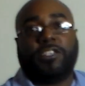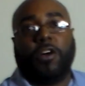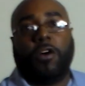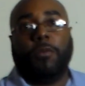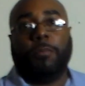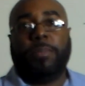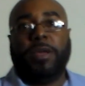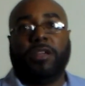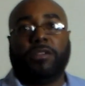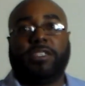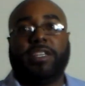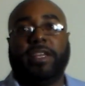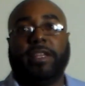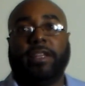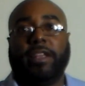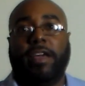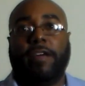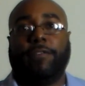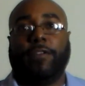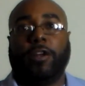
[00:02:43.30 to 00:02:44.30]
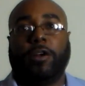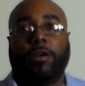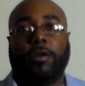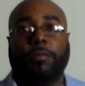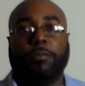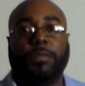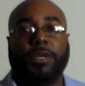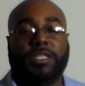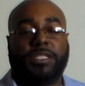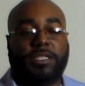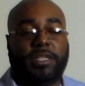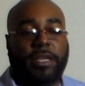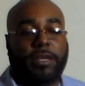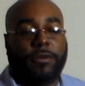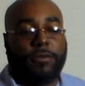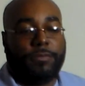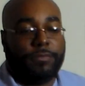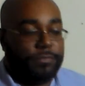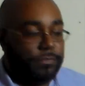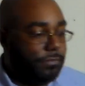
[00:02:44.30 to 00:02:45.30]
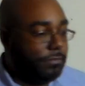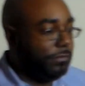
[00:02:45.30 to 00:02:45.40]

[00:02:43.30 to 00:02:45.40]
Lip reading: its own built-in leveler, but still,